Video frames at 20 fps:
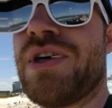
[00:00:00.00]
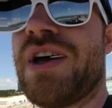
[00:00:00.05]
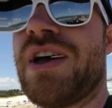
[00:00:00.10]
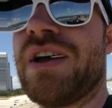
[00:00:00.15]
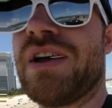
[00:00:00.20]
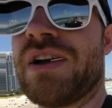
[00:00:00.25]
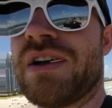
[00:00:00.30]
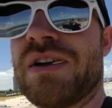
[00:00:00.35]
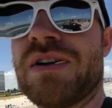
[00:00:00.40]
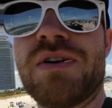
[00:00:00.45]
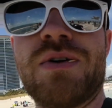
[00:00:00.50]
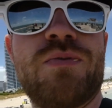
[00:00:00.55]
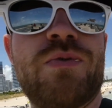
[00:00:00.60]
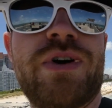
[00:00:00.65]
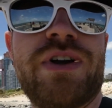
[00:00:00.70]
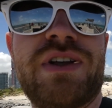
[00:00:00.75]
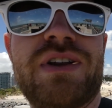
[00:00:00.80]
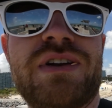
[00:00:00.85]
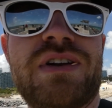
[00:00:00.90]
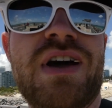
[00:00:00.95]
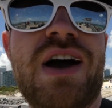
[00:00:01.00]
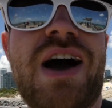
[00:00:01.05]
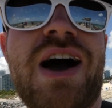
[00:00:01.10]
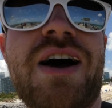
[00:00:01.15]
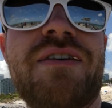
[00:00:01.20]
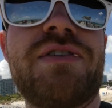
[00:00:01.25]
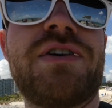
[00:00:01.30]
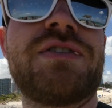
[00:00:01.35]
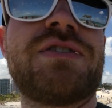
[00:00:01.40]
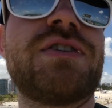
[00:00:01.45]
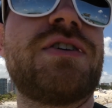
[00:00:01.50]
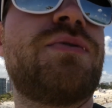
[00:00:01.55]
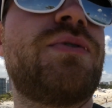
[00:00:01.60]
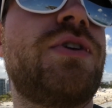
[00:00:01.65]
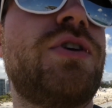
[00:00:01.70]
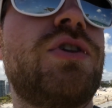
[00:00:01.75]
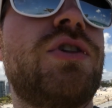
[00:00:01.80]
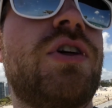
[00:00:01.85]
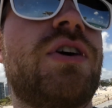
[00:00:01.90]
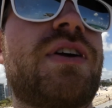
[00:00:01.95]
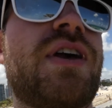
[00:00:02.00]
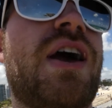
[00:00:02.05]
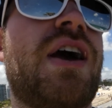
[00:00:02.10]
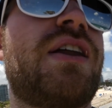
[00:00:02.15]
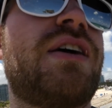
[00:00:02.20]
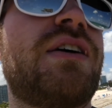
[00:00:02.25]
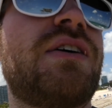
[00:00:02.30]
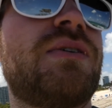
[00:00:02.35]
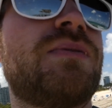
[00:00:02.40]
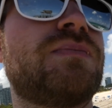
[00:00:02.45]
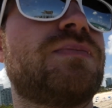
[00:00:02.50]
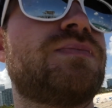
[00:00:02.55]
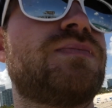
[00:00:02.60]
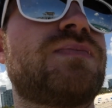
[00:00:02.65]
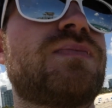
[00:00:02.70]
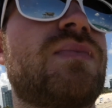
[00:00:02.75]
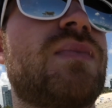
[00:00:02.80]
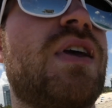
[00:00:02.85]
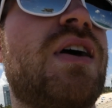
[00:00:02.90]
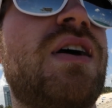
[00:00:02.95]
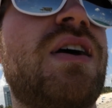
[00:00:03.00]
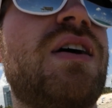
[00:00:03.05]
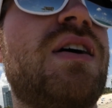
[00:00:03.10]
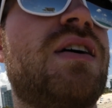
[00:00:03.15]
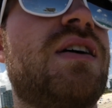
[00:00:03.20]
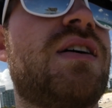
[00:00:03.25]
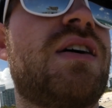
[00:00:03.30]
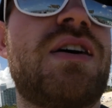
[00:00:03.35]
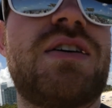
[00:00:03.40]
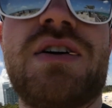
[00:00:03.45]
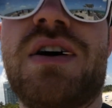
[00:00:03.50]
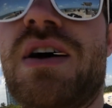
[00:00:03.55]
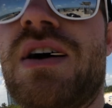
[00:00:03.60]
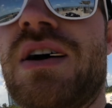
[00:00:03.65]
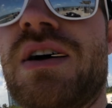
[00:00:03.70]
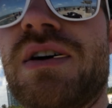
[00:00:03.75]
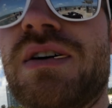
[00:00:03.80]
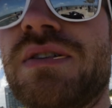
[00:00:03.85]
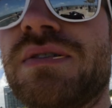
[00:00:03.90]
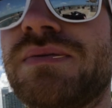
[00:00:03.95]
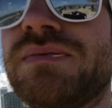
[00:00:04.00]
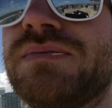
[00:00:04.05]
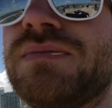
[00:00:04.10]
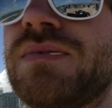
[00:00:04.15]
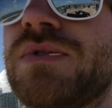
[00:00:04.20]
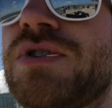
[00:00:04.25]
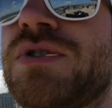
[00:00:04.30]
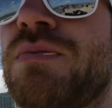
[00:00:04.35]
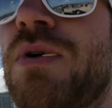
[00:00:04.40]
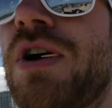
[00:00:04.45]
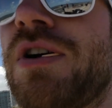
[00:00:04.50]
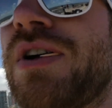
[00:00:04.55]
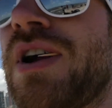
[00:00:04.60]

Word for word: thing, when obviously when you look at it, uh, smart